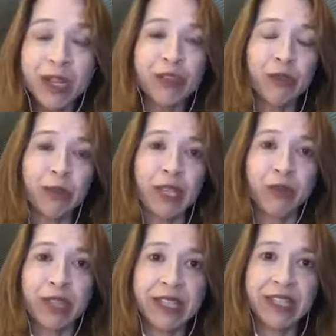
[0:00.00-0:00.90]
much for
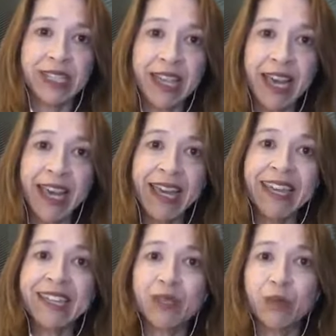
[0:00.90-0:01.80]
being with us today.
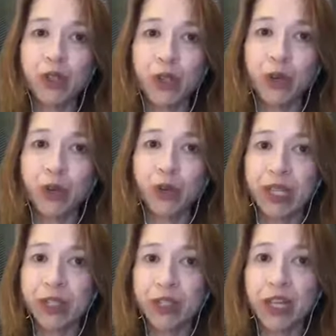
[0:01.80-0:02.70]
It's Motoko
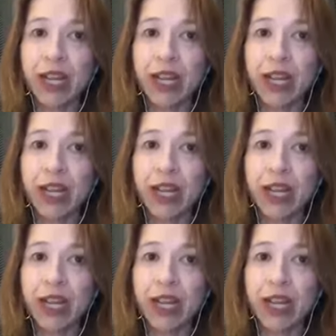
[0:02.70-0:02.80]
Rich.